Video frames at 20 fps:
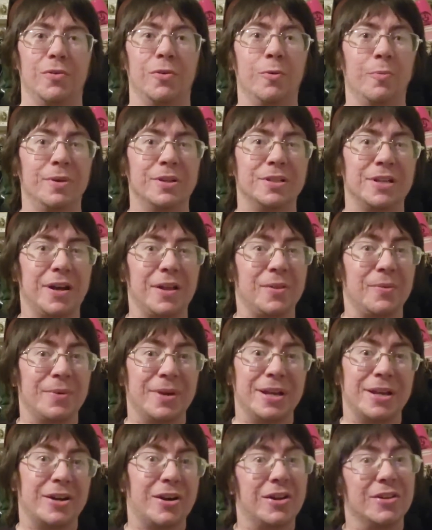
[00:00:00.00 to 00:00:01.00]
Hubie's
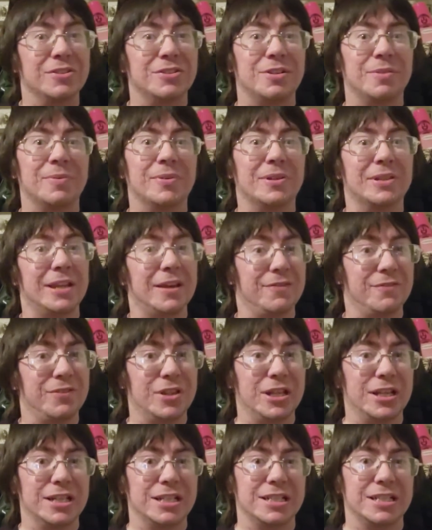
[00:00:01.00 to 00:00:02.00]
Halloween, currently streaming on
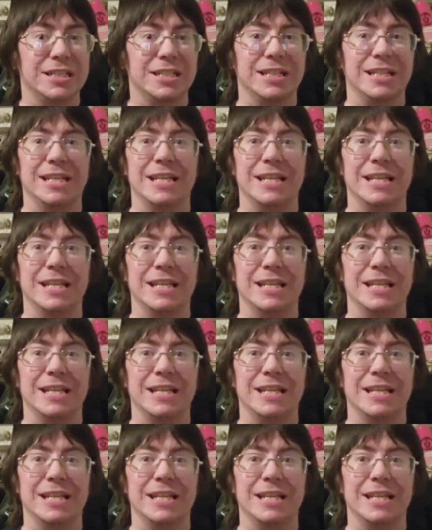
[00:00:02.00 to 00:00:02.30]
Netflix,